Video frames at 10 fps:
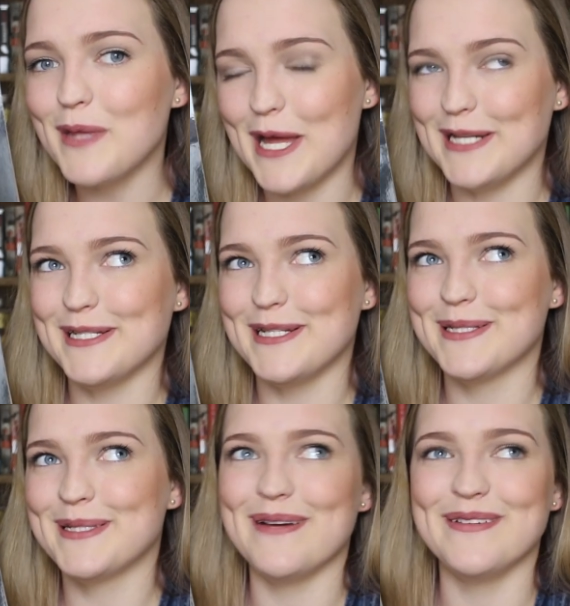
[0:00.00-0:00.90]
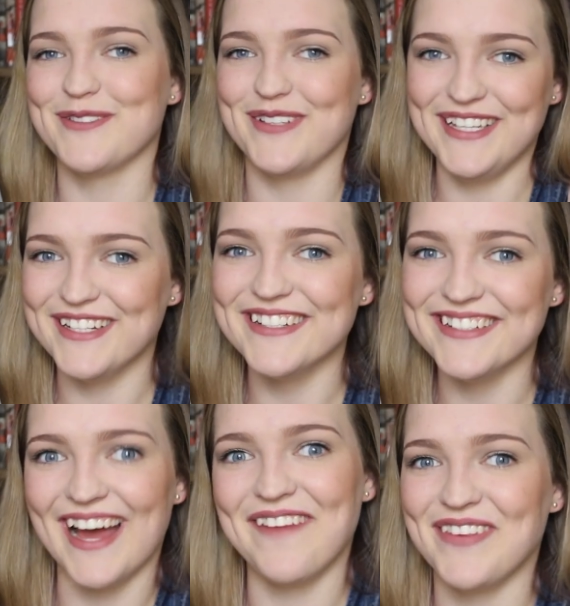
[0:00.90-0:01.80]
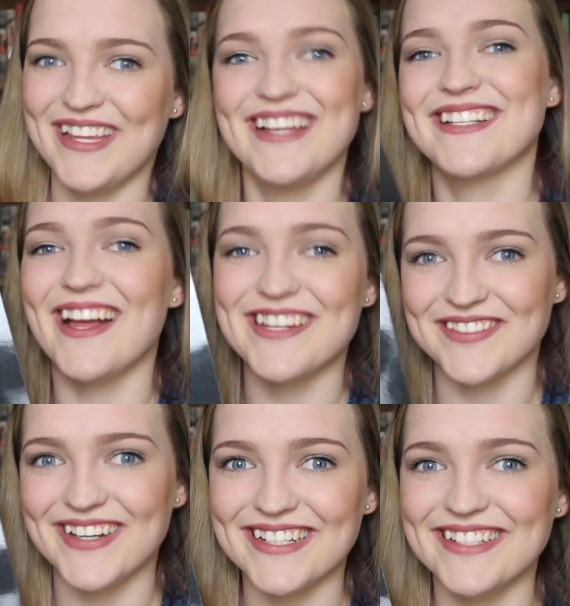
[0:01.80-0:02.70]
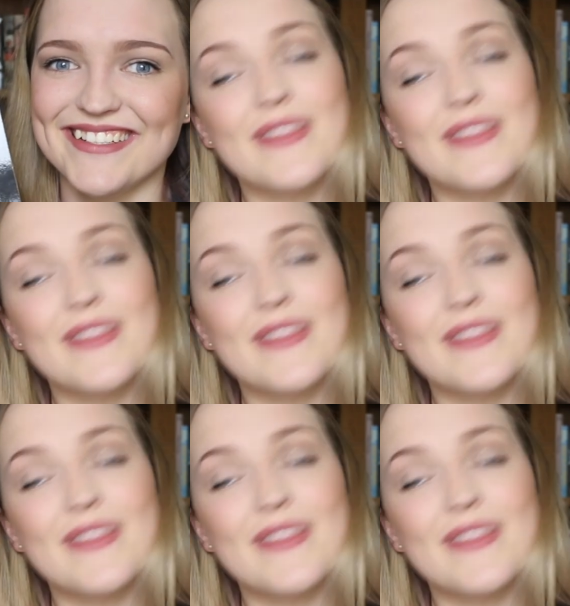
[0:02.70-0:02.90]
and it sounds really good and I'm really excited to read it.